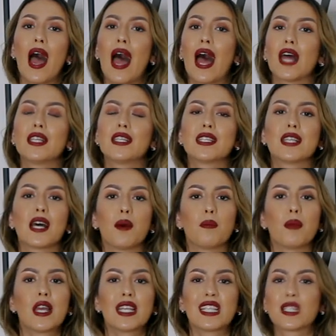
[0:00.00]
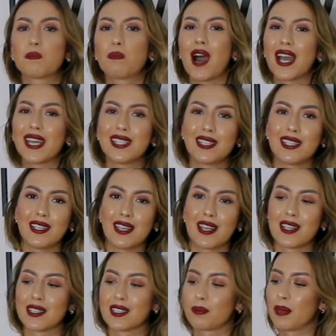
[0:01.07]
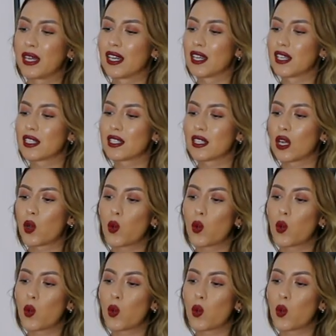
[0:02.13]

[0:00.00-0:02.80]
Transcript: add some spiciness because